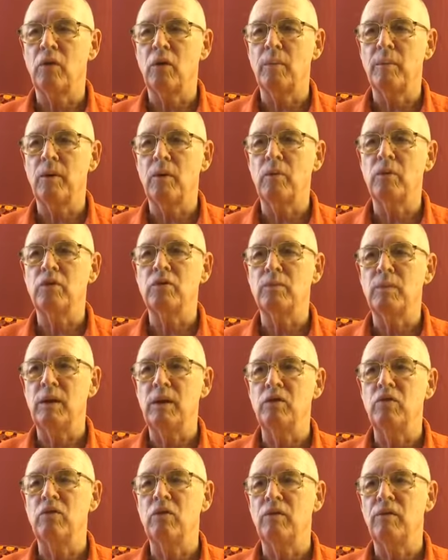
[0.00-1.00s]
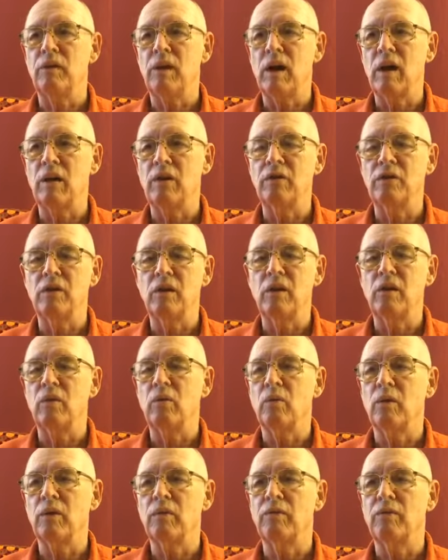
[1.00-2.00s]
me," which means do volunteer
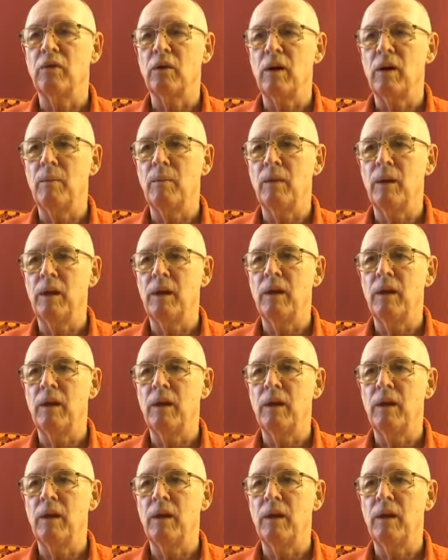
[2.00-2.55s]
work without money.